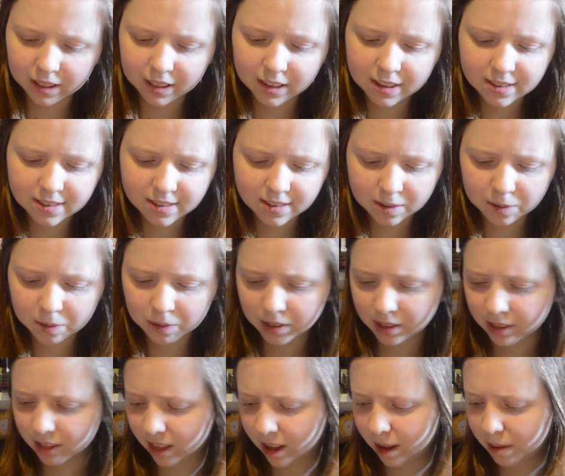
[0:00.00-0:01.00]
Let's stick with
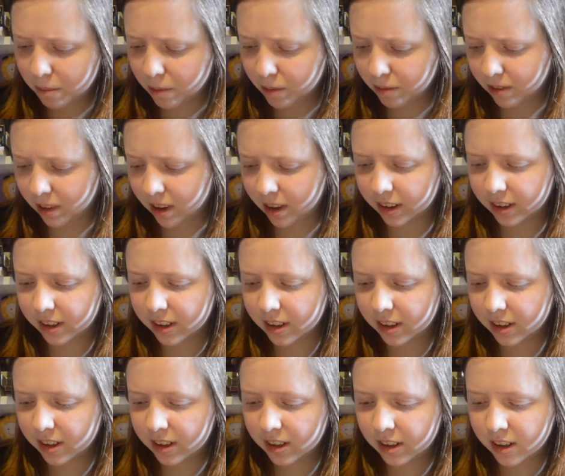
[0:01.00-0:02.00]
the theme of, like,
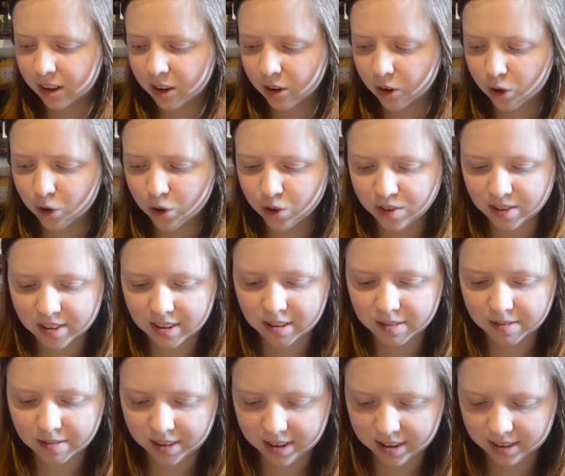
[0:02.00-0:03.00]
Aussie
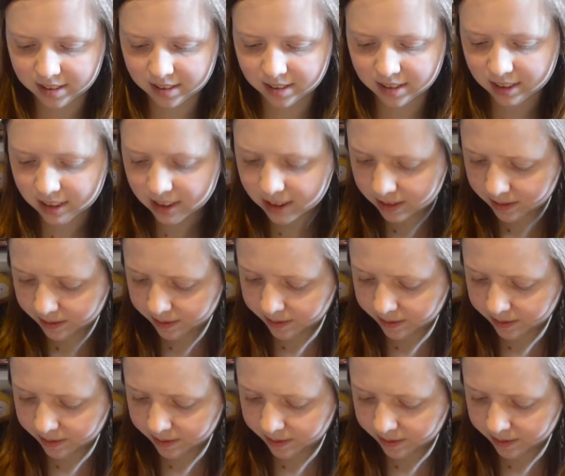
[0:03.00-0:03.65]
fantasy.